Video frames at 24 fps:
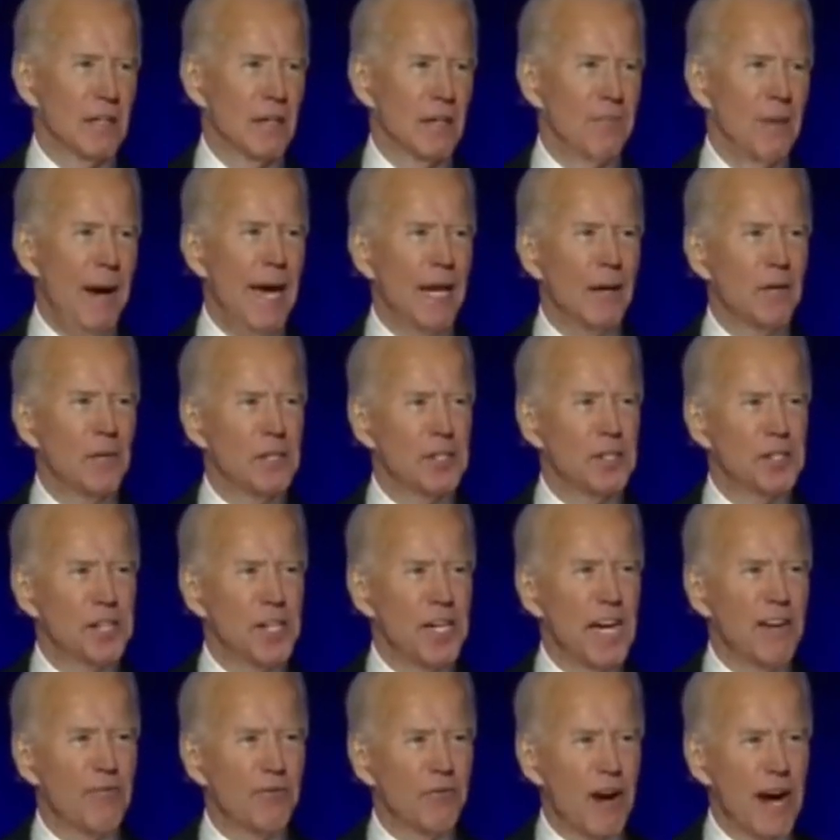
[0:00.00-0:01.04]
the battle to
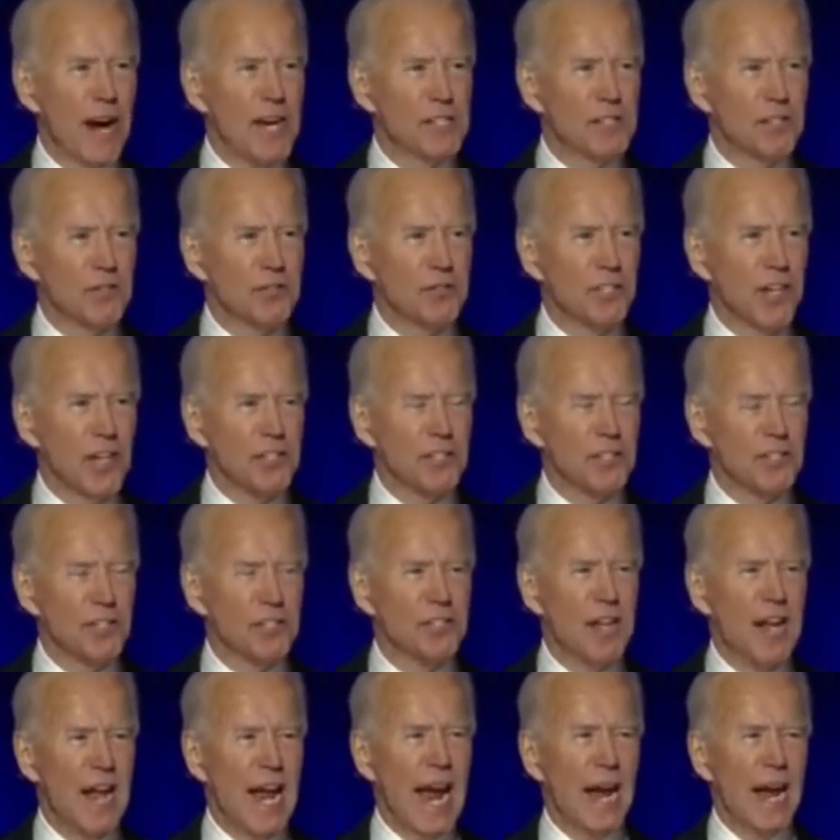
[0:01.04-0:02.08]
achieve racial
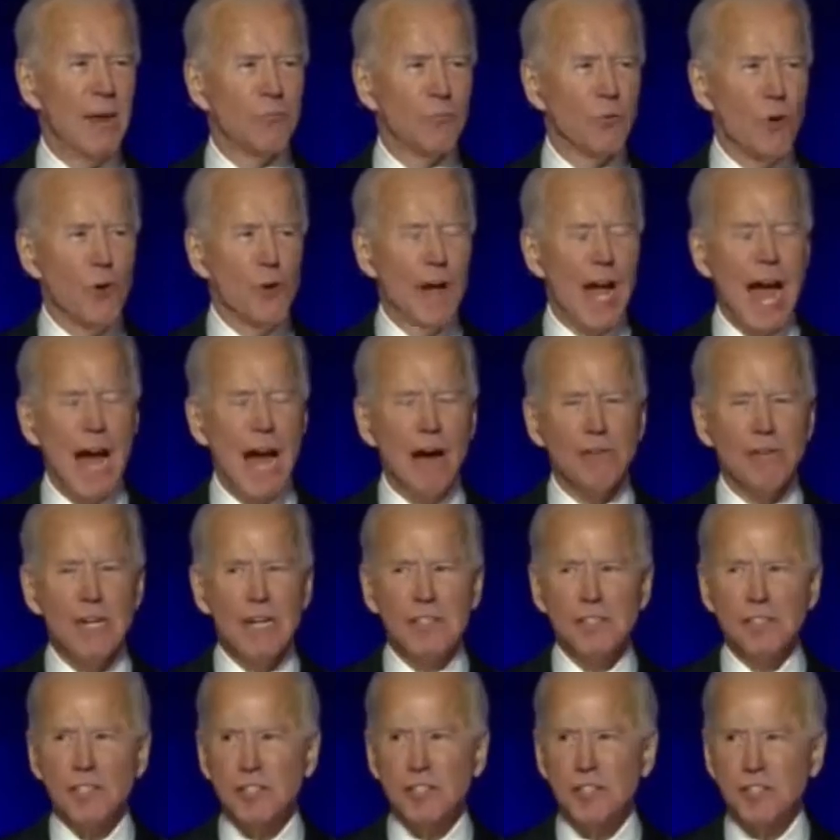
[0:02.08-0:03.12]
justice and root
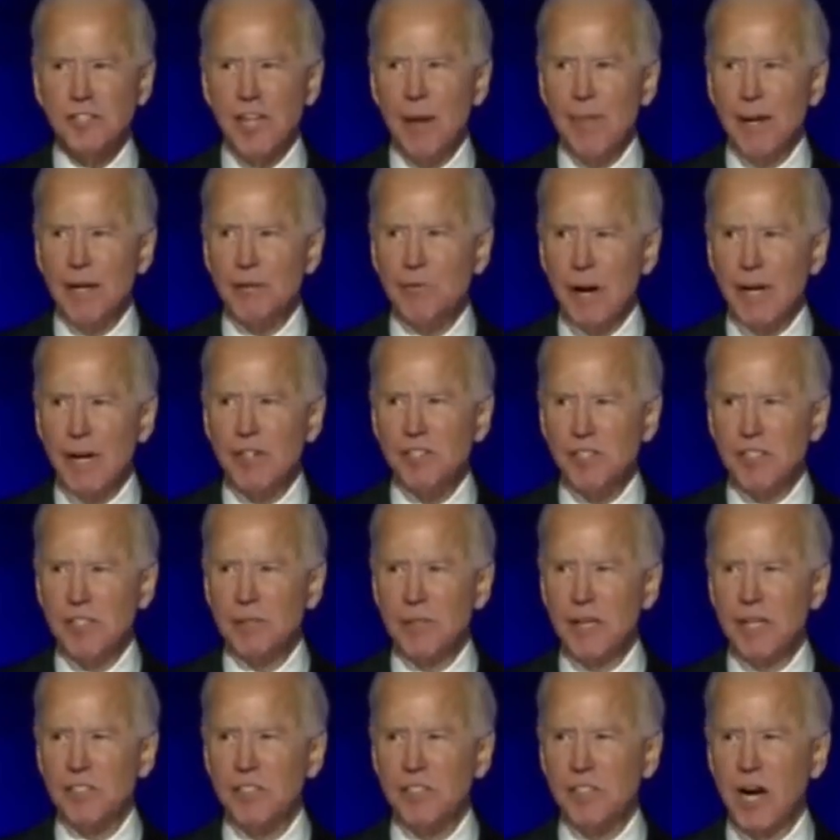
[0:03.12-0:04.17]
out systemic
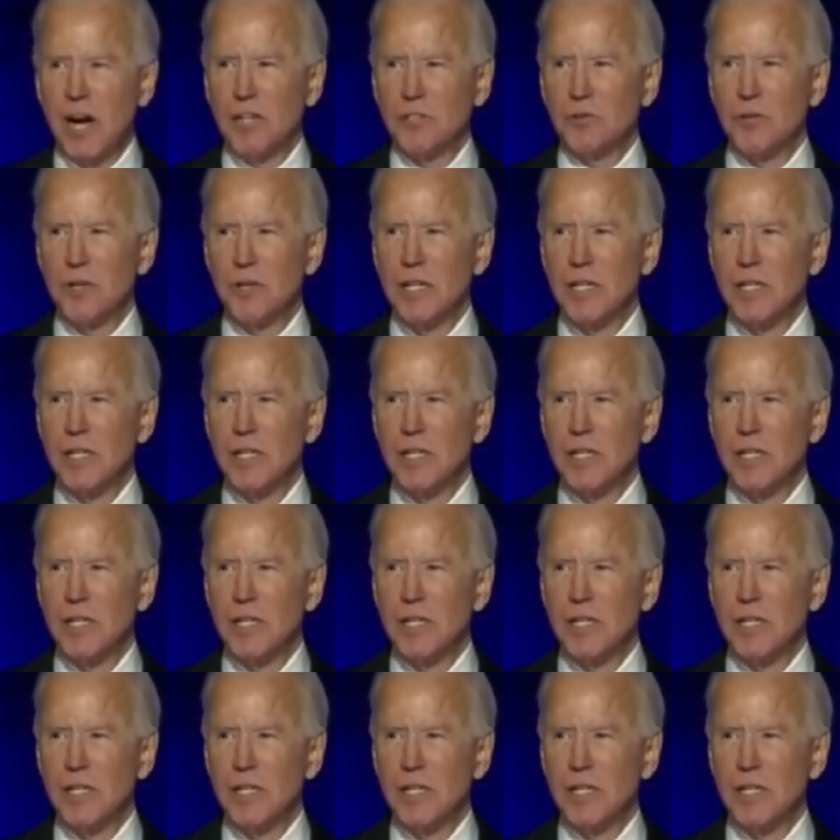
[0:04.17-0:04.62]
racism in this country,